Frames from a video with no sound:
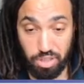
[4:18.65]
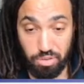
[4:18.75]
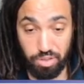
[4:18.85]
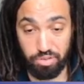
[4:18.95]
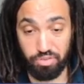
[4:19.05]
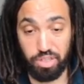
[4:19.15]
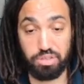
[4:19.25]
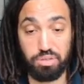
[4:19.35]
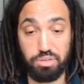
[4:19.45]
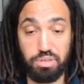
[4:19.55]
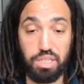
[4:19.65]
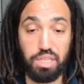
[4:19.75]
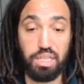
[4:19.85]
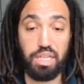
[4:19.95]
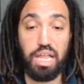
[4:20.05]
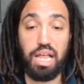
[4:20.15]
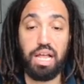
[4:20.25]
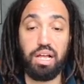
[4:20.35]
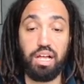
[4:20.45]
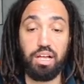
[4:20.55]
only on the vertical
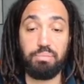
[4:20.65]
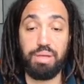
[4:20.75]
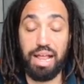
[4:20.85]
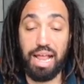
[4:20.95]
and